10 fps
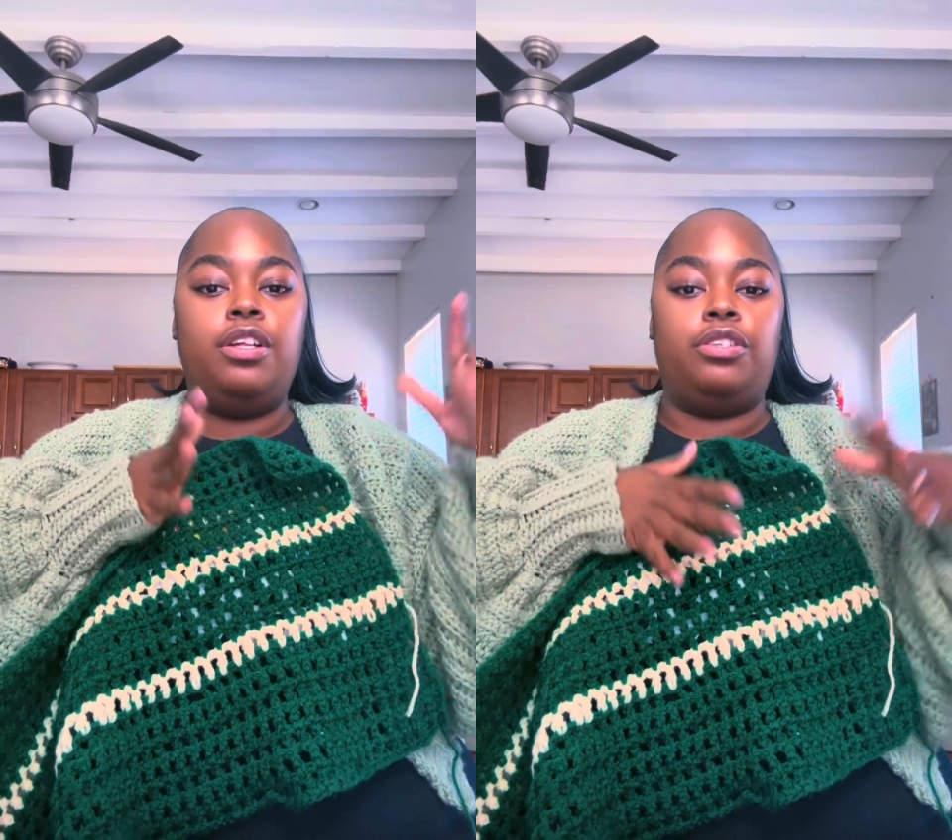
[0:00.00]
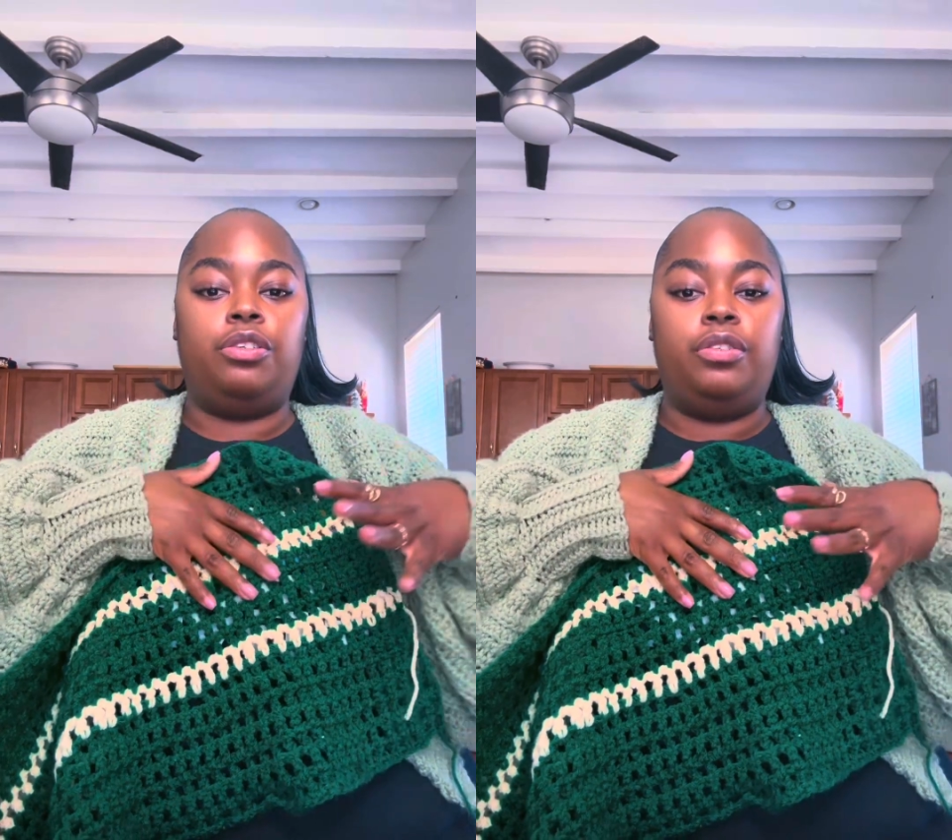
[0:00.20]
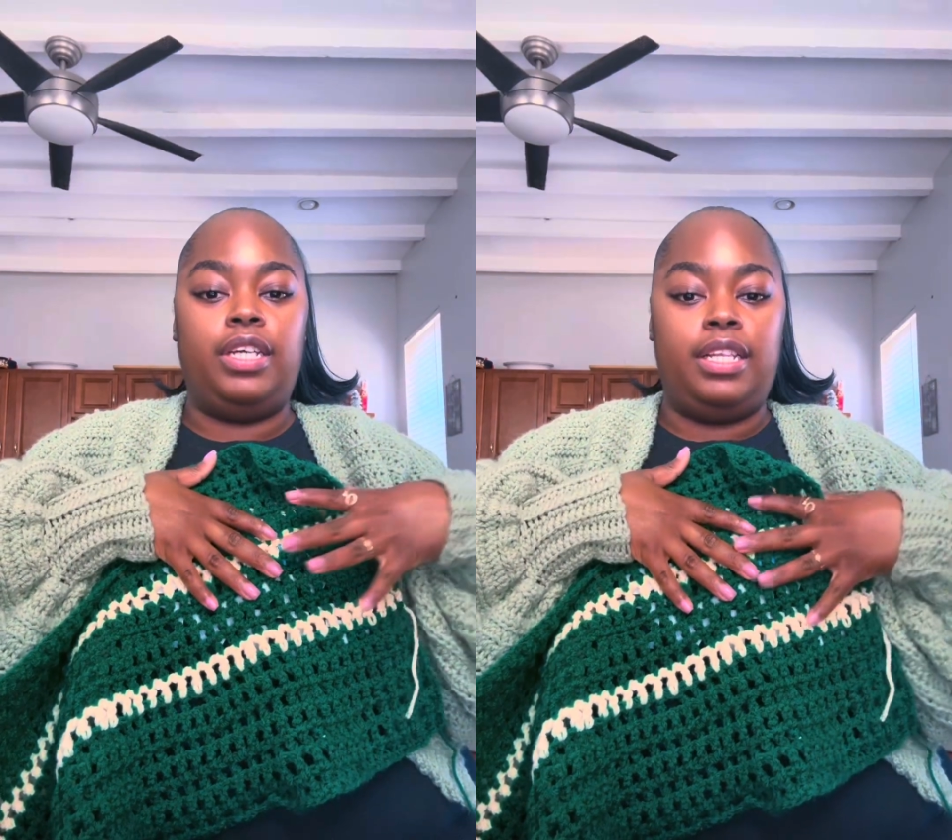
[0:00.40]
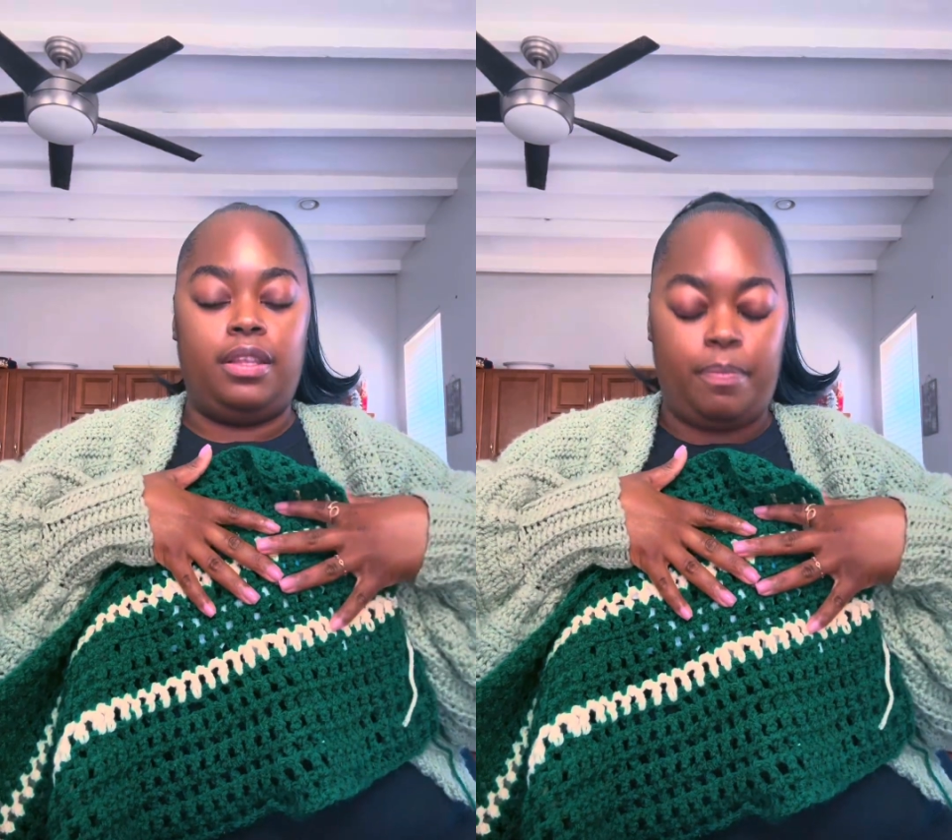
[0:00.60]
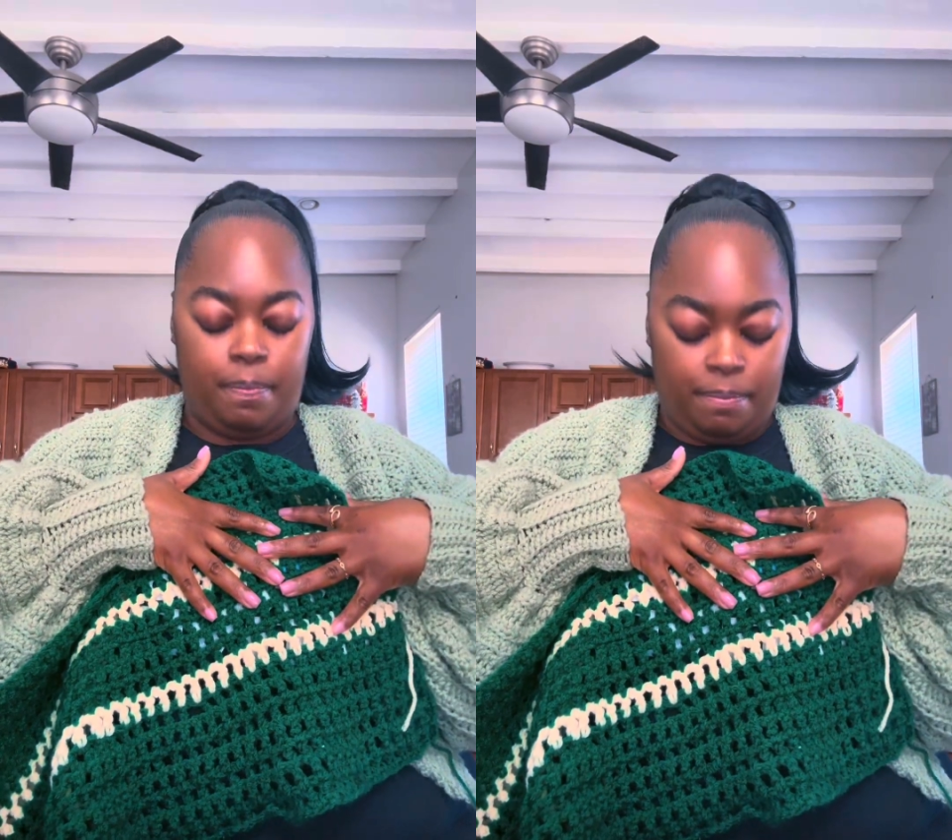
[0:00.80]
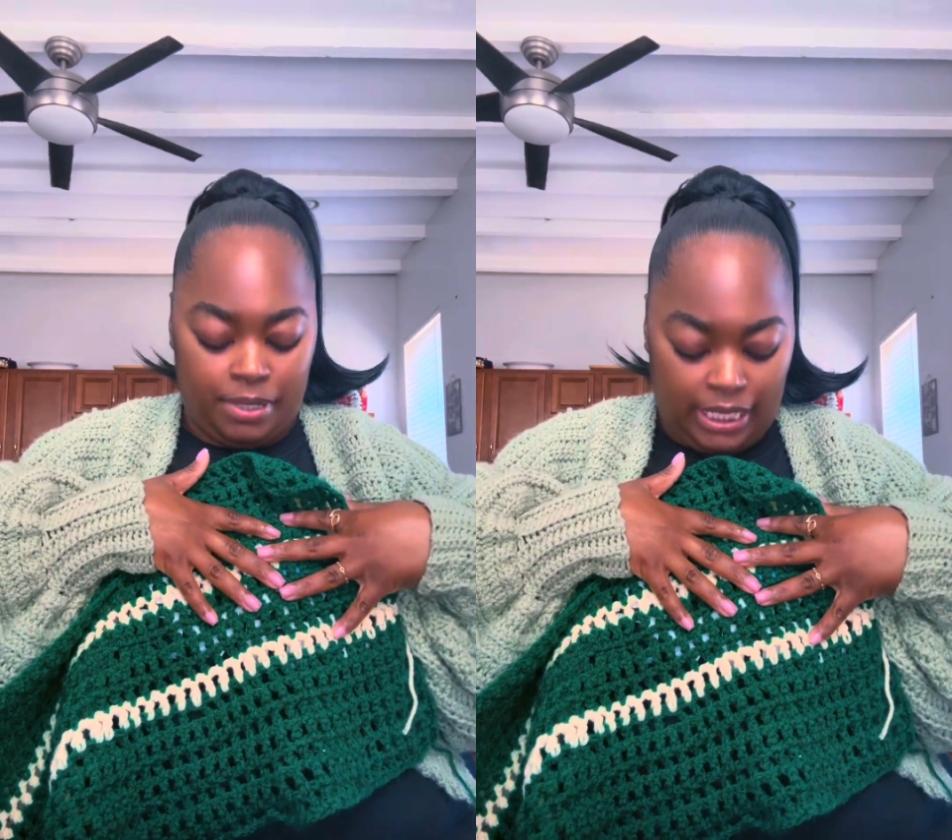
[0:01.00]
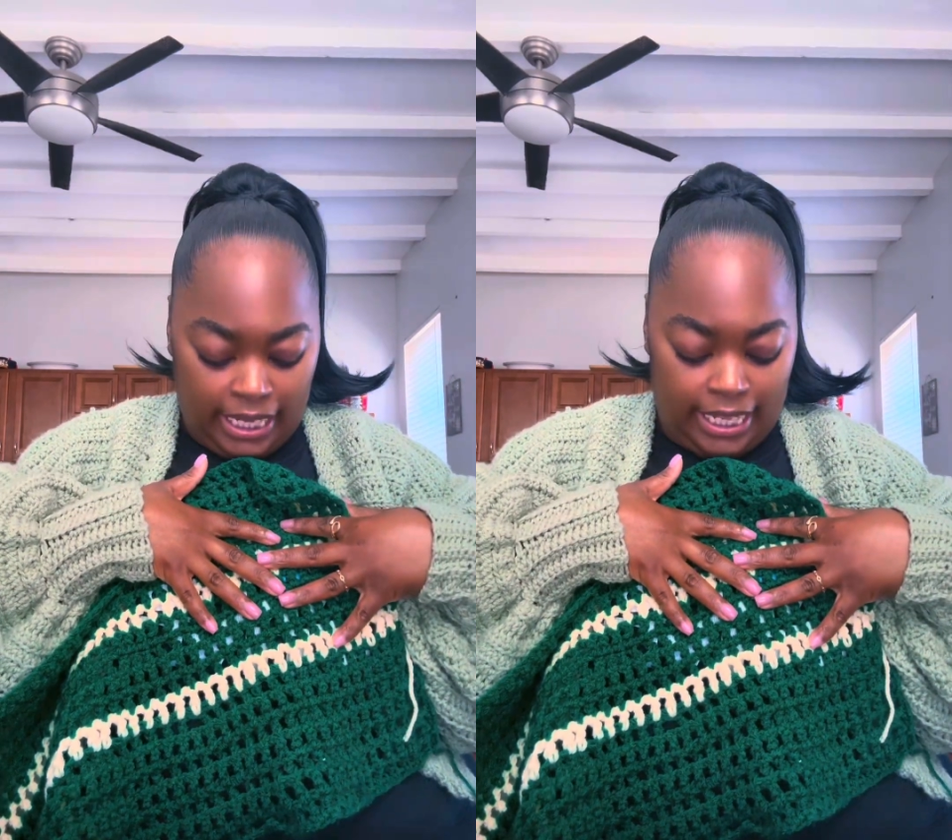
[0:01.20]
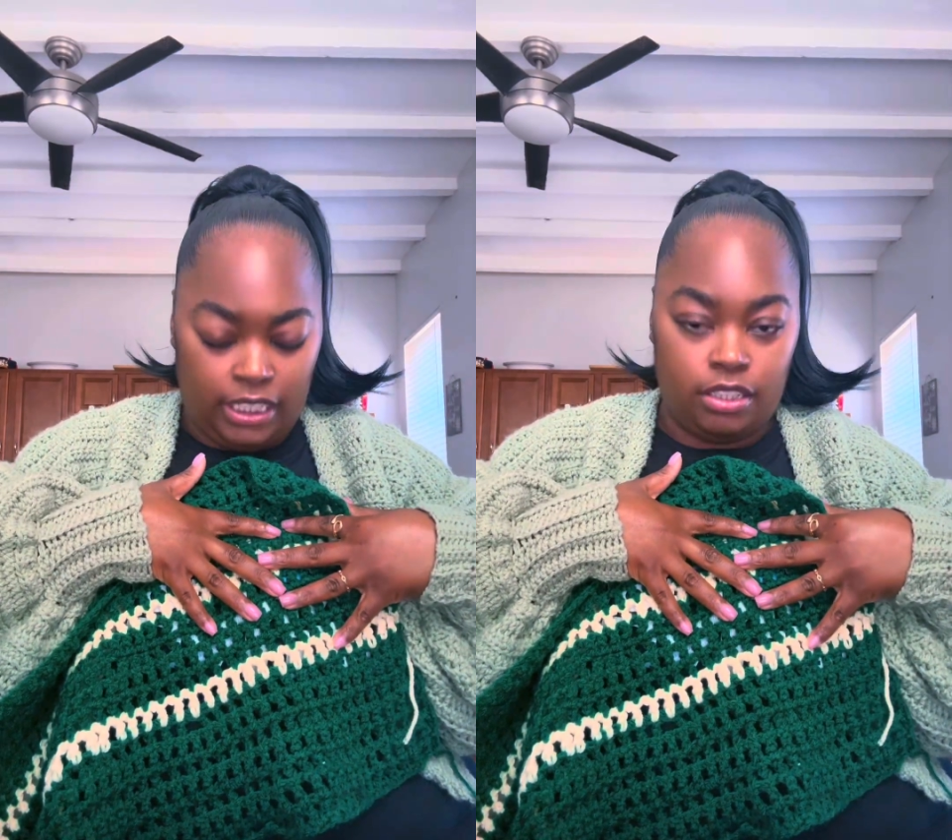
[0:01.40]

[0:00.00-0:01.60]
to create the plaid